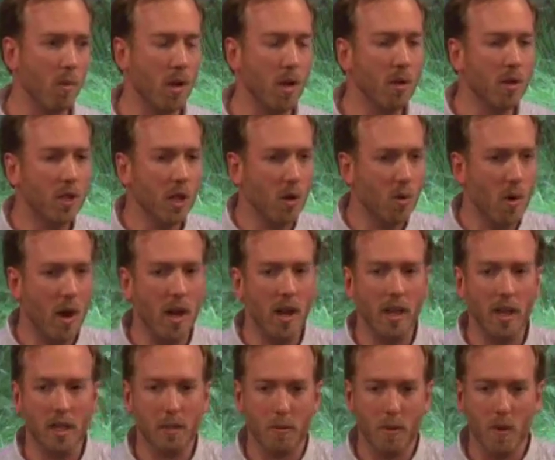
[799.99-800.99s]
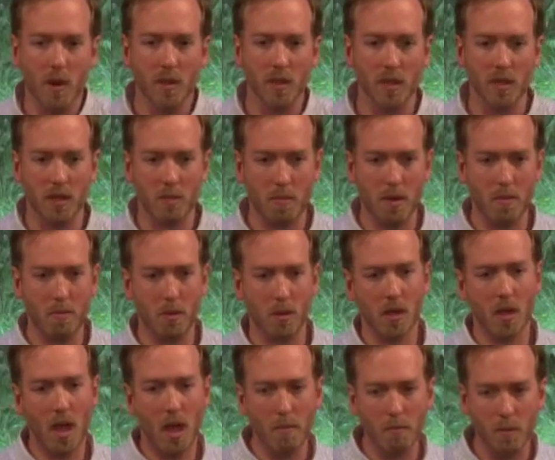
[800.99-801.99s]
We're used to creating experiences that people
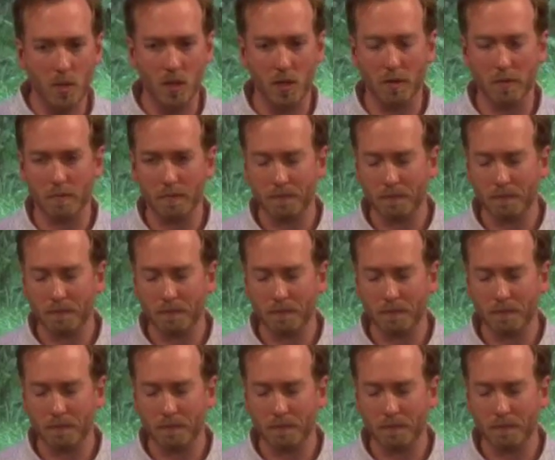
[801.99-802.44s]
come to.